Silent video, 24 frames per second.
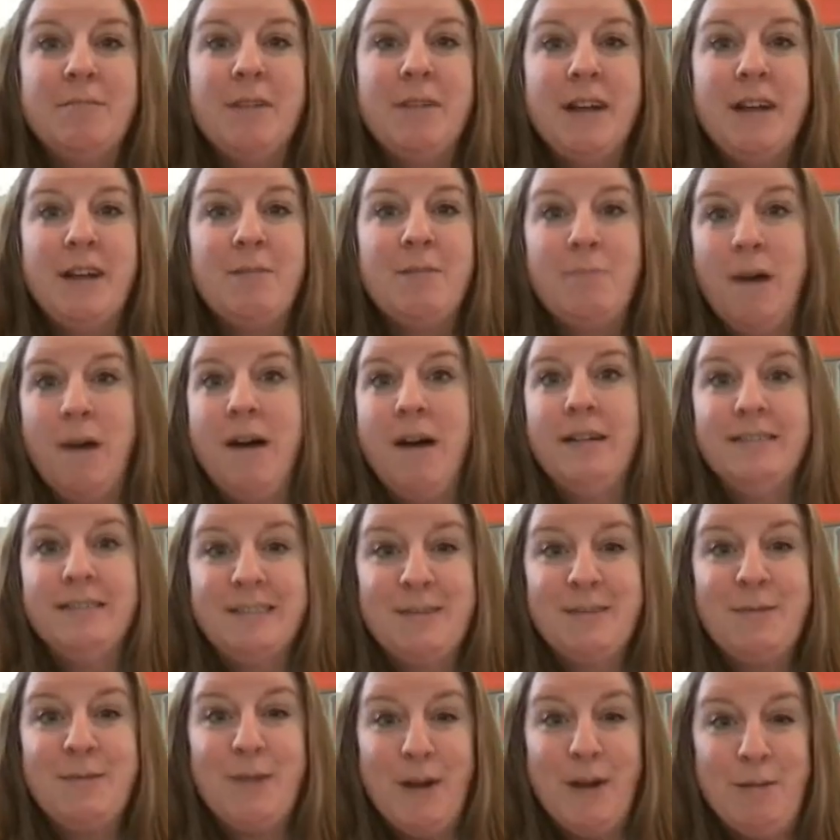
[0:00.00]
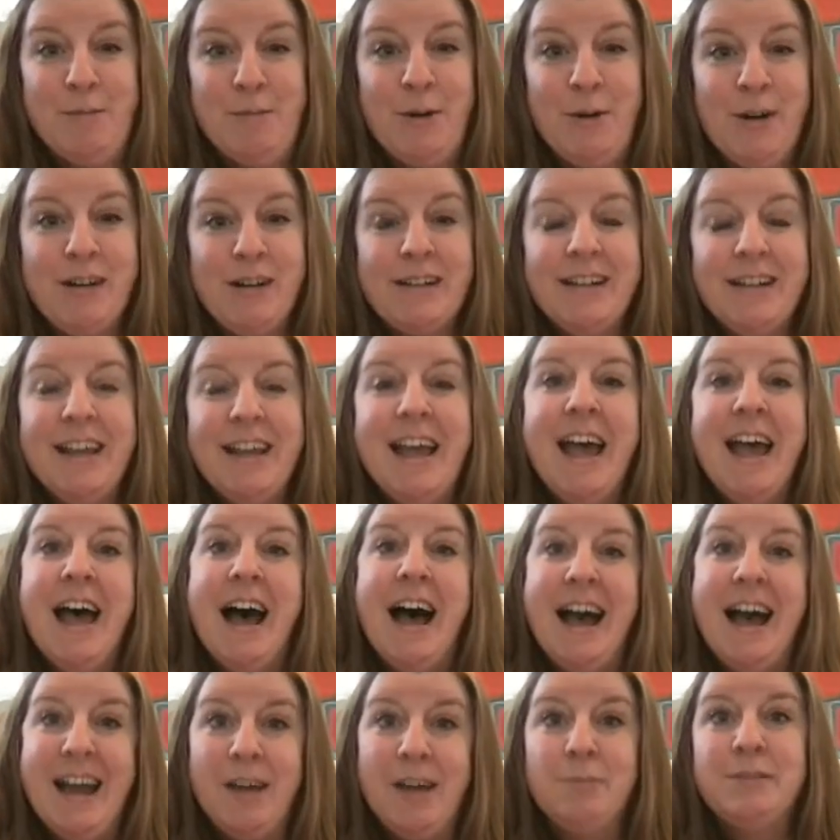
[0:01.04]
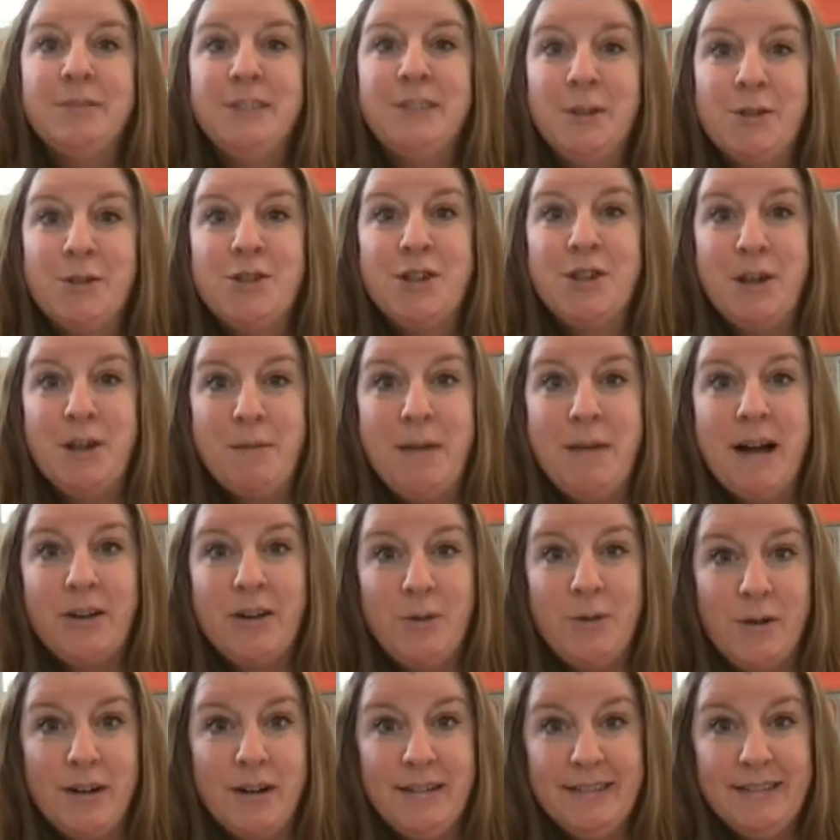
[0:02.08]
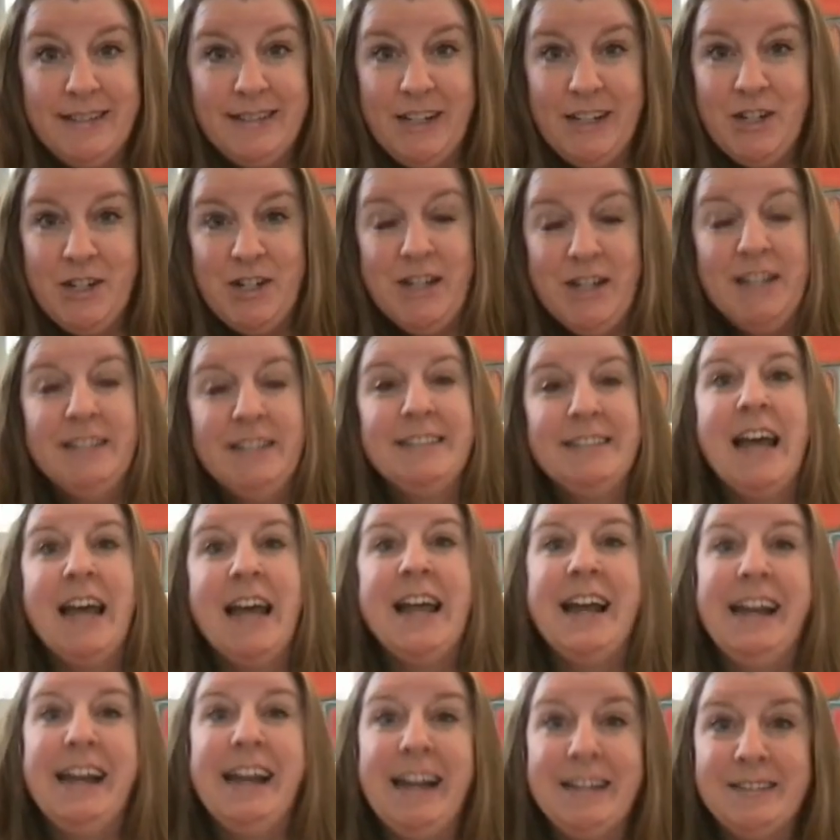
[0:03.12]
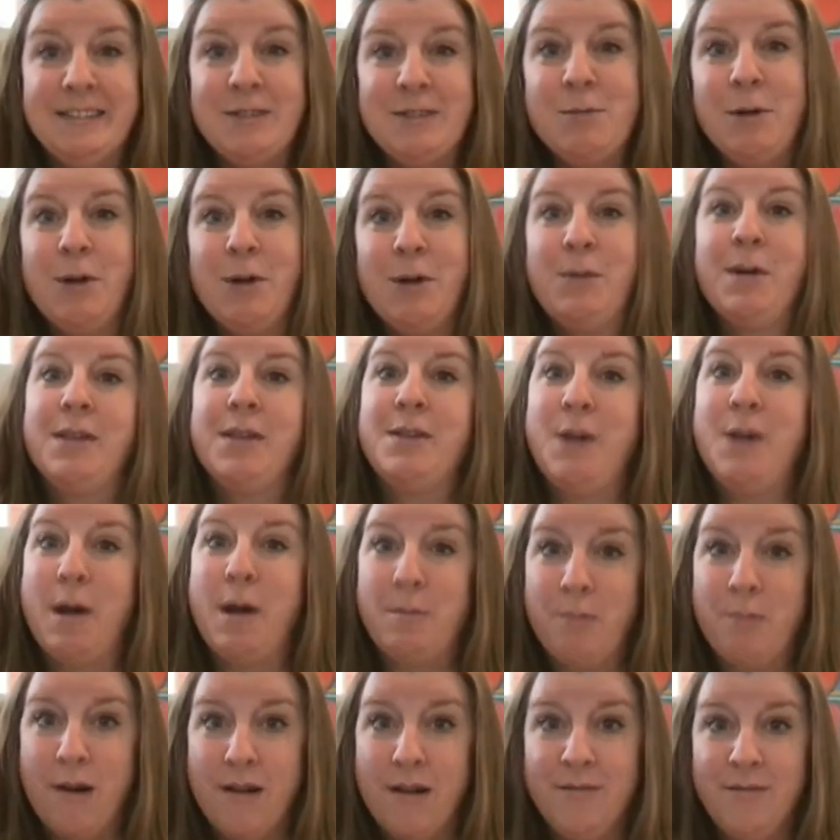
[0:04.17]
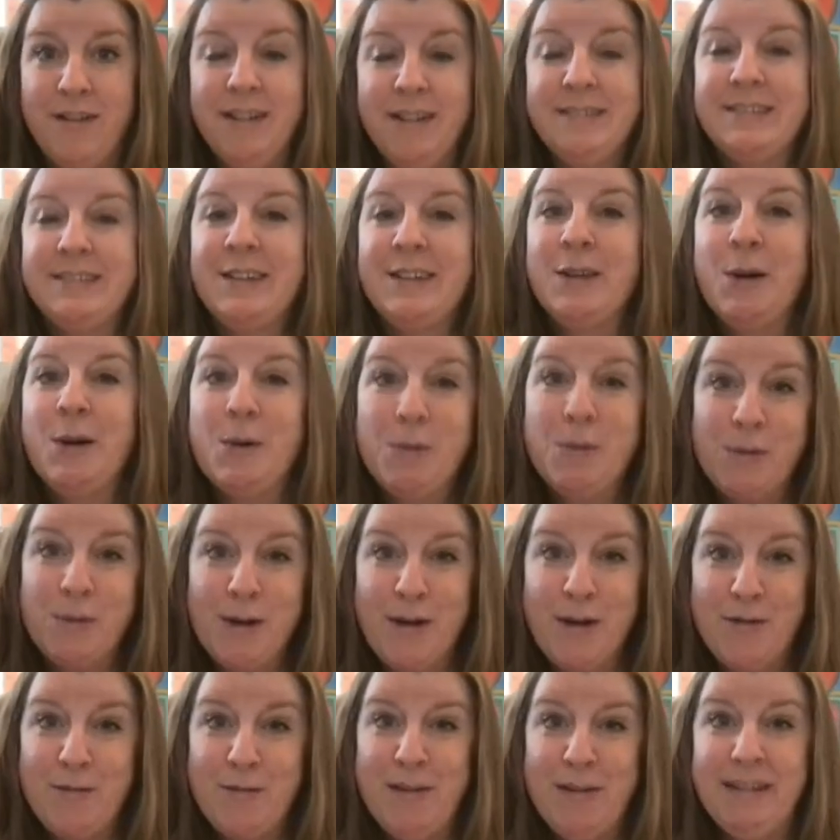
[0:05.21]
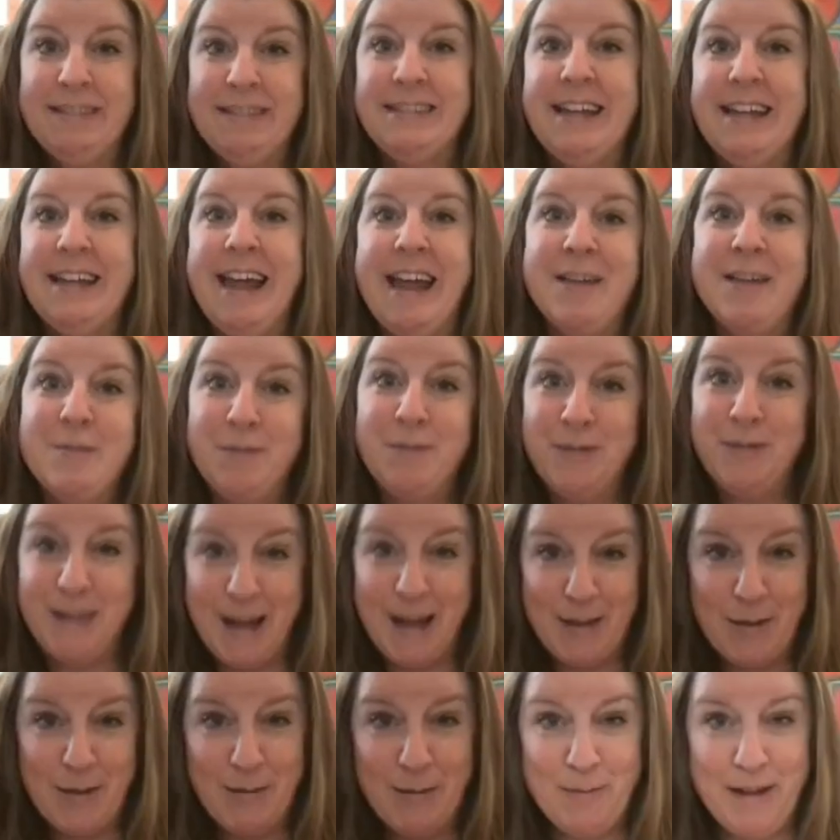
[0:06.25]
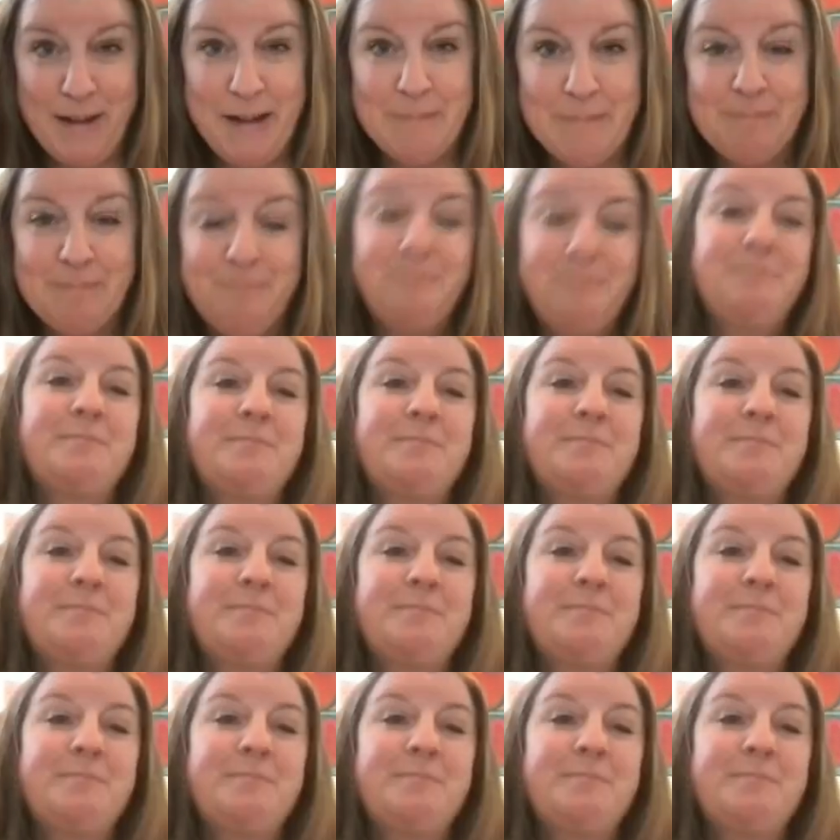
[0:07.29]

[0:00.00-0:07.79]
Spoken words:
my Pause framework, I help social impact organizations, and I get to work with nonprofits, local governments, and philanthropy